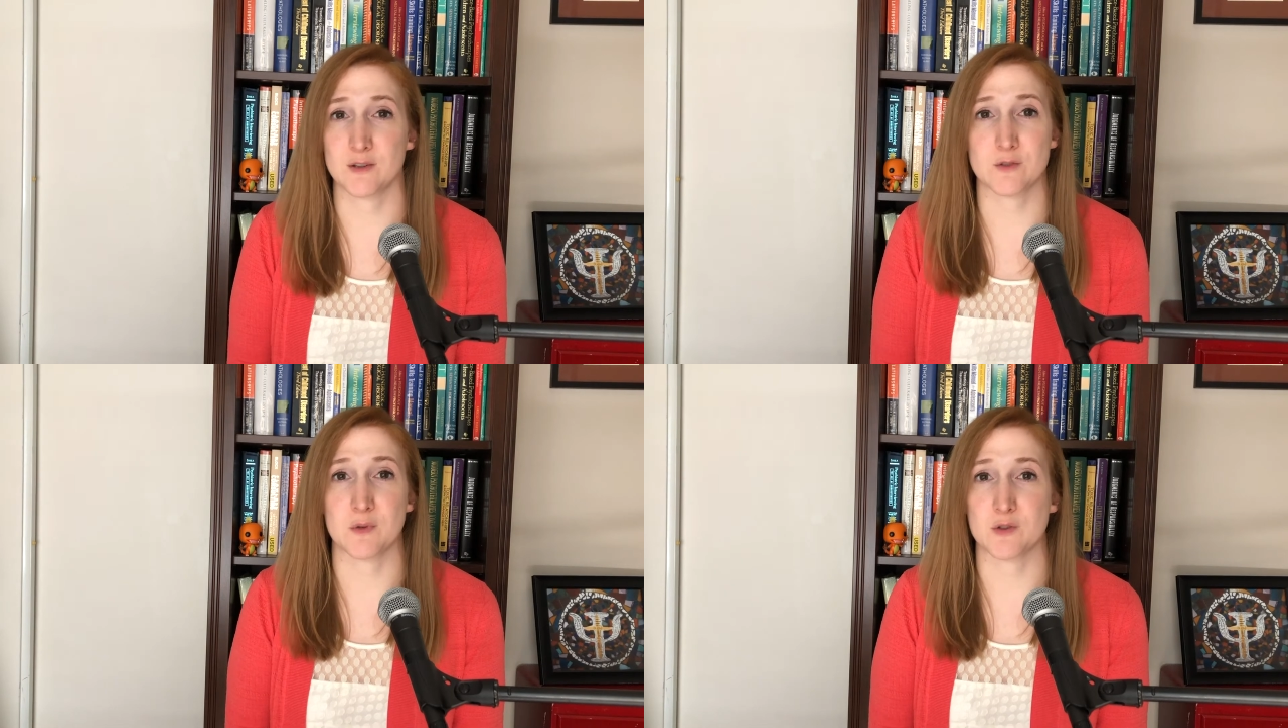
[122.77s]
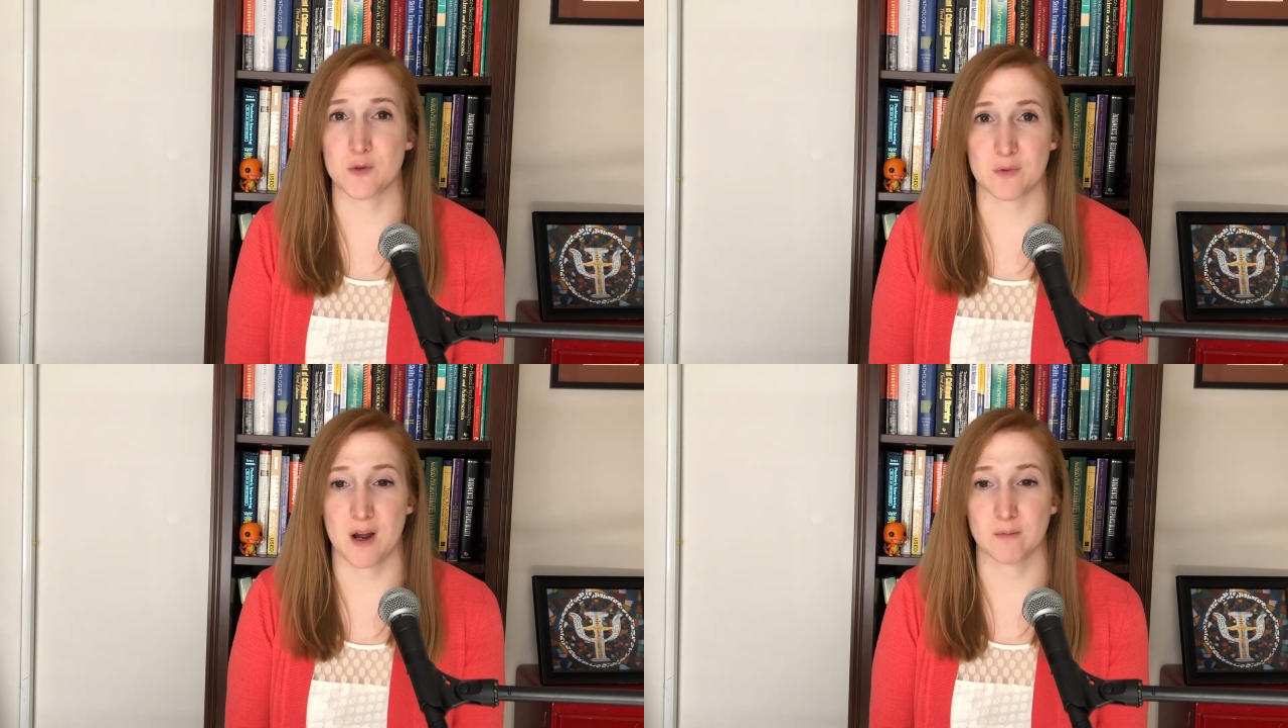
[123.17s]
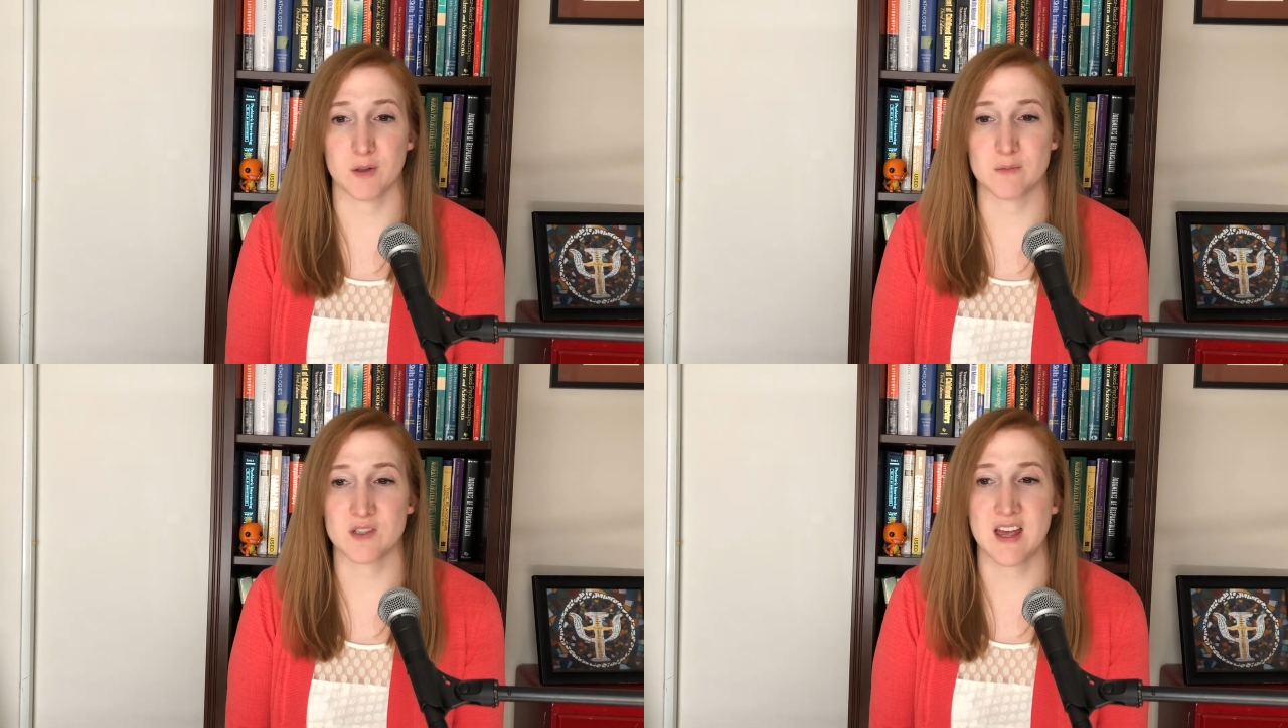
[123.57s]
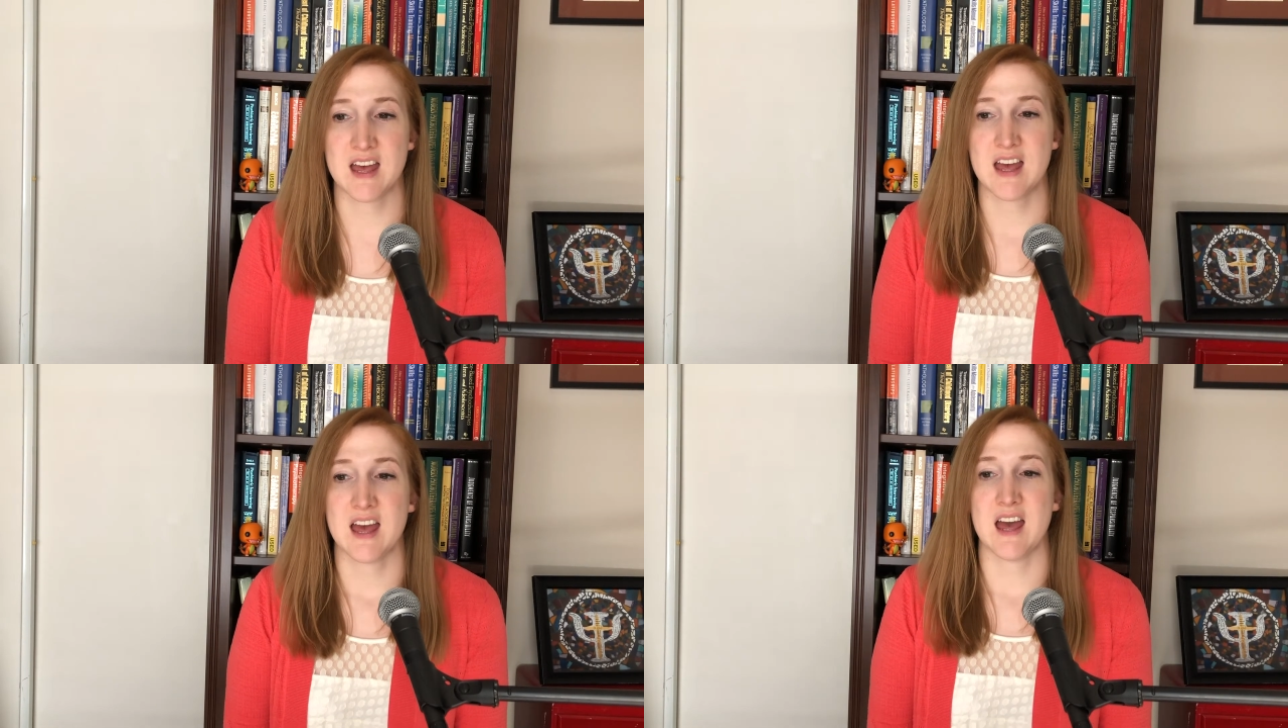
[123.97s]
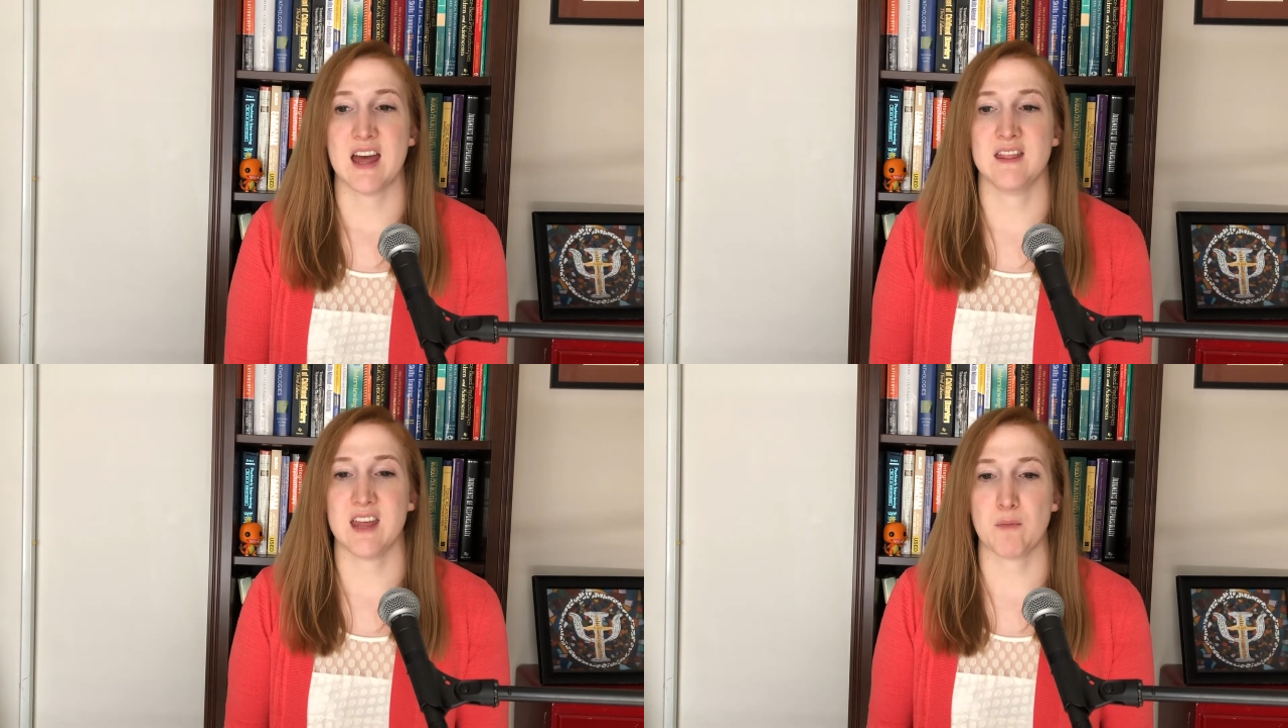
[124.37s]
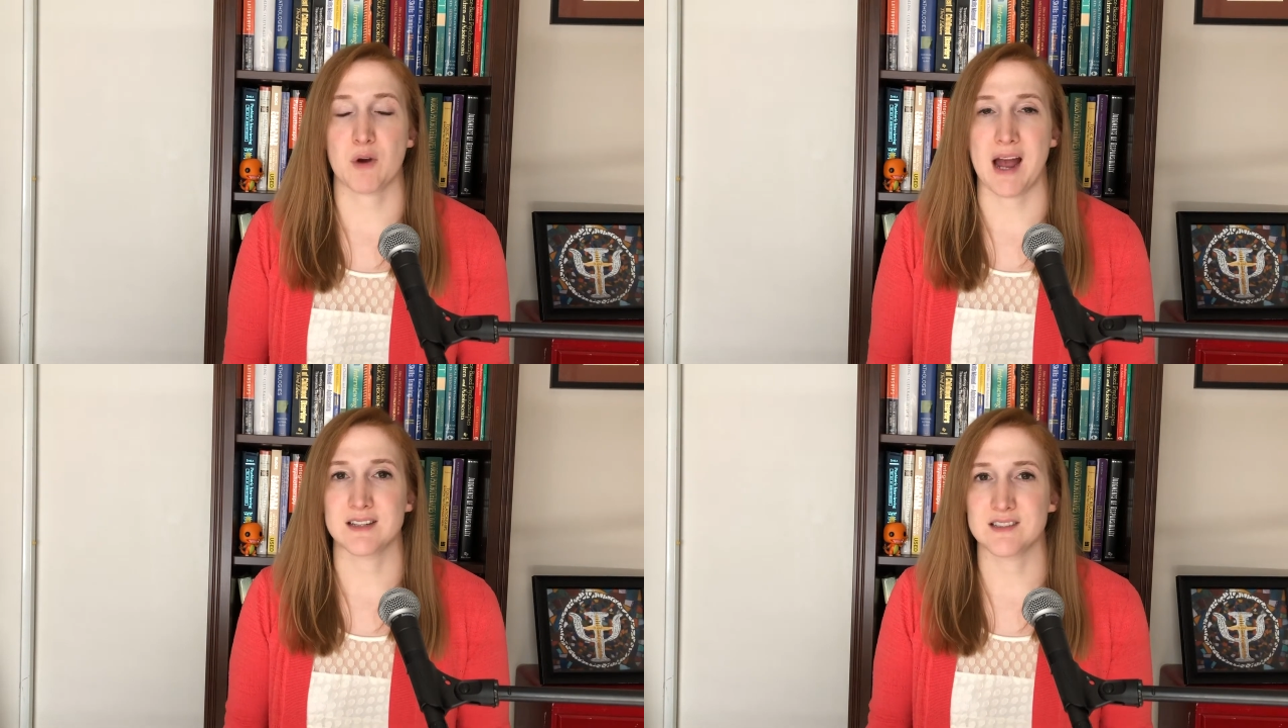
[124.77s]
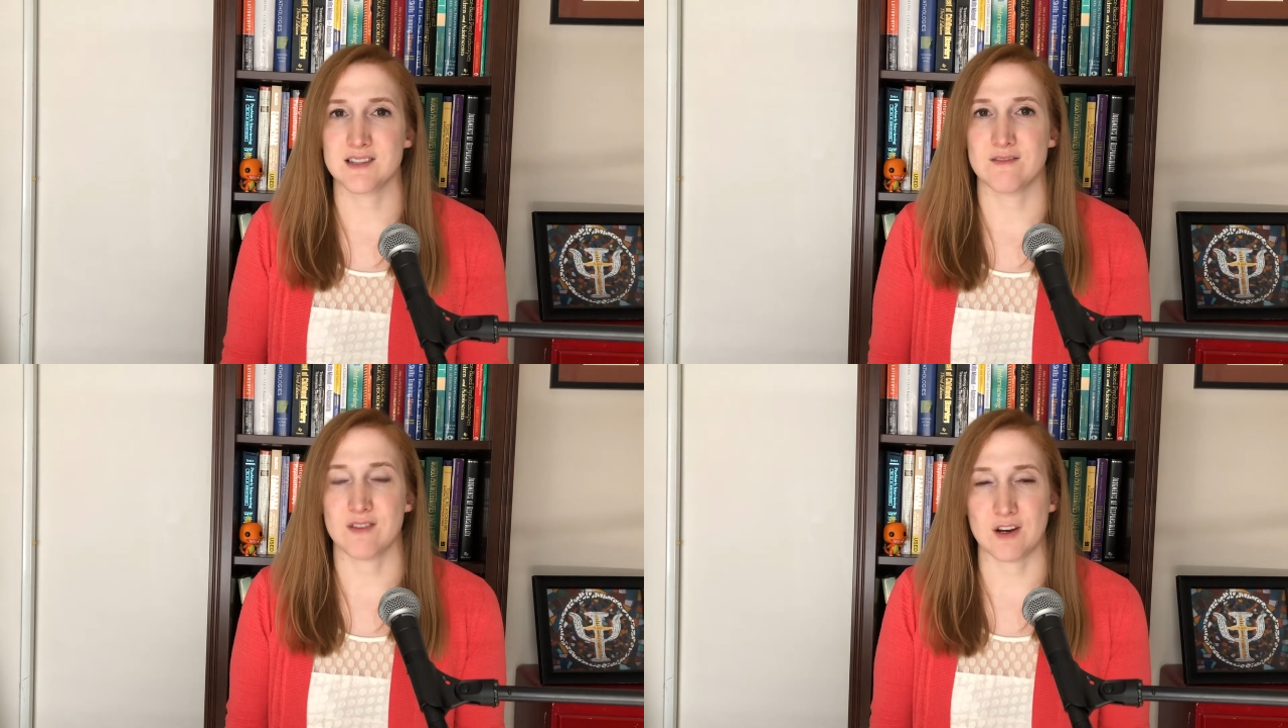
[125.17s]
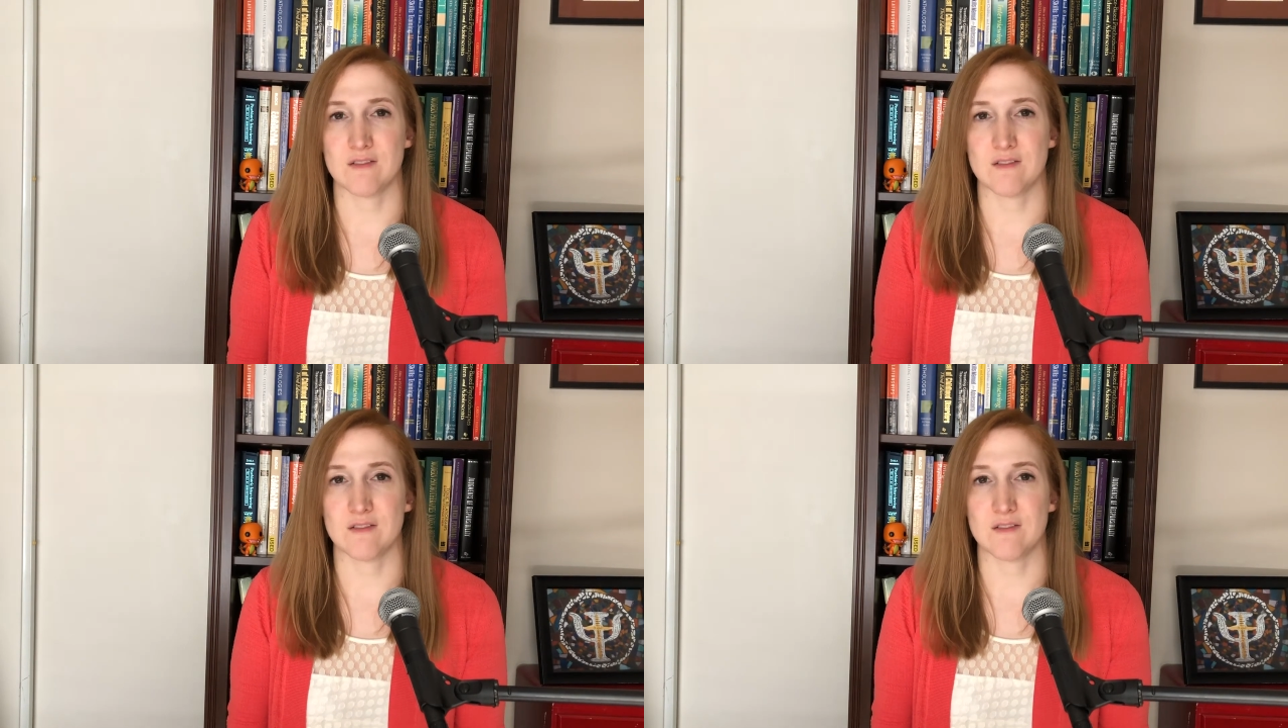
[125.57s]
their spiritual problems. And they practiced a very,